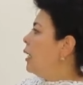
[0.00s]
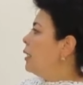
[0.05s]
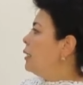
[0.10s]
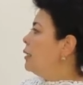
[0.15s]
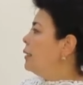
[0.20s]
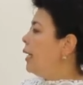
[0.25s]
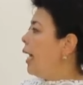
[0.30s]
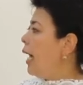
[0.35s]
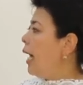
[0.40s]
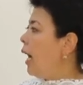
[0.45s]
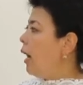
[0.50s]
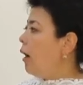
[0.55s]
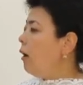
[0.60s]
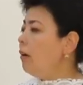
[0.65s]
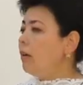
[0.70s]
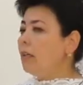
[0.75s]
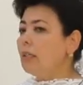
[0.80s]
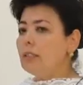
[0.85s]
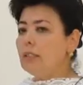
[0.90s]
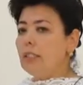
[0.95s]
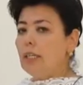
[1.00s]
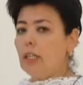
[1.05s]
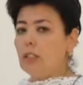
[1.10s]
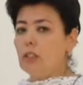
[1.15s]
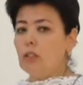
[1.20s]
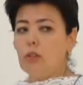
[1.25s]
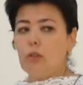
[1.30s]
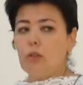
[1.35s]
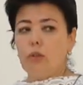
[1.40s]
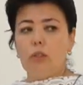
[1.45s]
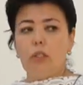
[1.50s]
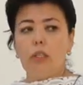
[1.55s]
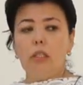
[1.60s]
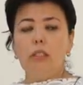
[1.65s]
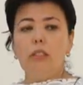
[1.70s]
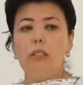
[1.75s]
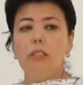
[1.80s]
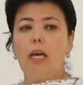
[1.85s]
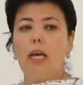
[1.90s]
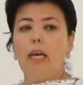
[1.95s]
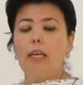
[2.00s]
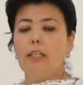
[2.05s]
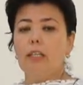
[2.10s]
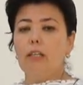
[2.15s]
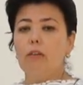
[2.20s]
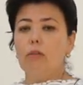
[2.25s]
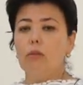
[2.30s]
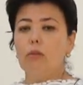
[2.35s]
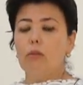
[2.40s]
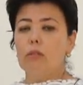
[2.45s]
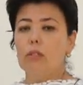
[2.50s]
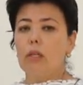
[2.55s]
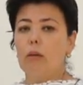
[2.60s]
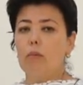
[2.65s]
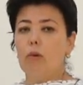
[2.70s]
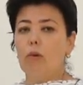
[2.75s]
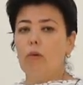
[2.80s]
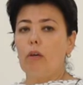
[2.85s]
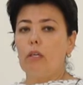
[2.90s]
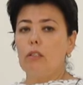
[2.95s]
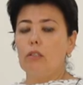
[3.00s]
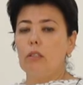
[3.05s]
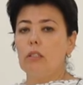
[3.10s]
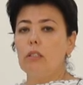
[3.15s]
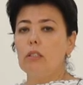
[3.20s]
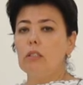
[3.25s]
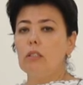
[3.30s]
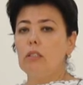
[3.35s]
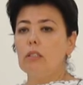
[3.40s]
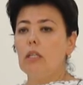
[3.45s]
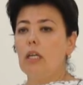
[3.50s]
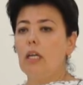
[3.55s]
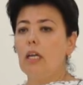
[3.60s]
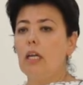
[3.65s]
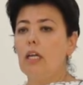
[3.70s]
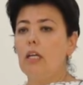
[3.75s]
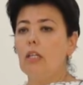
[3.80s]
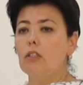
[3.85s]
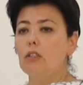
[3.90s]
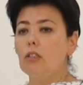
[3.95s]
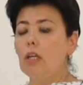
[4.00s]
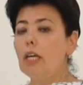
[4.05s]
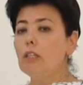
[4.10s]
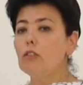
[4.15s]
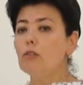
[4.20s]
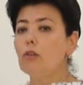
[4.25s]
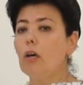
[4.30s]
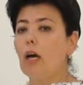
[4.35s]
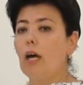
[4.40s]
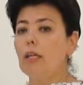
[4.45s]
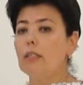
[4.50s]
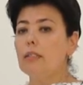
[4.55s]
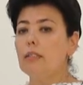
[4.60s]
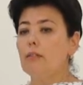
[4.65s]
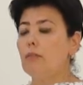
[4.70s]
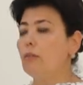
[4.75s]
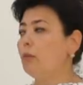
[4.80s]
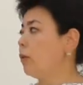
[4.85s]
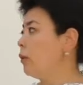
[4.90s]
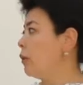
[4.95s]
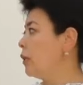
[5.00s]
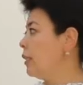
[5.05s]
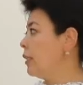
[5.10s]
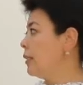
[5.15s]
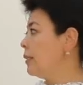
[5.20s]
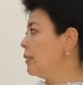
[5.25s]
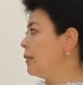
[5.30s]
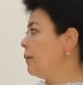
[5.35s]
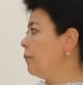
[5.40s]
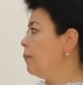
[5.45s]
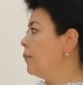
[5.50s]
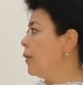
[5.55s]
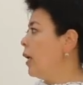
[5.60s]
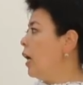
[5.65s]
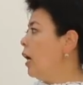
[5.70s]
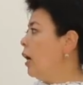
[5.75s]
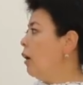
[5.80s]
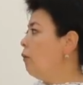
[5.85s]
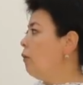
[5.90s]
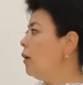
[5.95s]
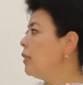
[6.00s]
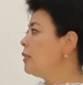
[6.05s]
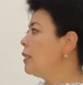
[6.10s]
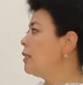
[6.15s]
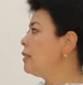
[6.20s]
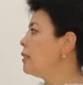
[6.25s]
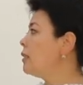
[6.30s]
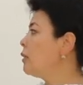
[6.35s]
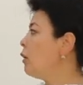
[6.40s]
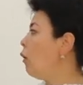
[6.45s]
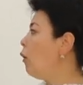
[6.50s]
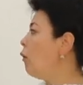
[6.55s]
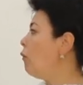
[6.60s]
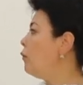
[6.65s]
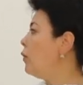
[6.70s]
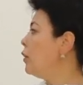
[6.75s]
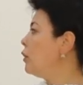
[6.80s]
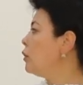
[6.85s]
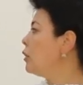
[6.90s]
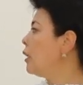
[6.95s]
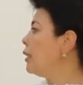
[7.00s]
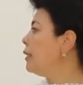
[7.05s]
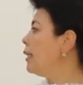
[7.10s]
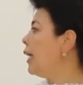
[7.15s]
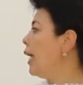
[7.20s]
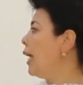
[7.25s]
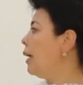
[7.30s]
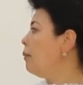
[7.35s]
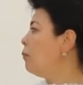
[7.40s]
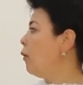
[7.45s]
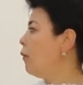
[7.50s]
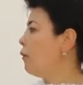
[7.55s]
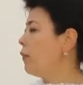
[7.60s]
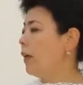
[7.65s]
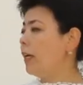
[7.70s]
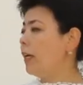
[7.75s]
Now, dear students, I give you some questions and try to answer for it. What is the official name of the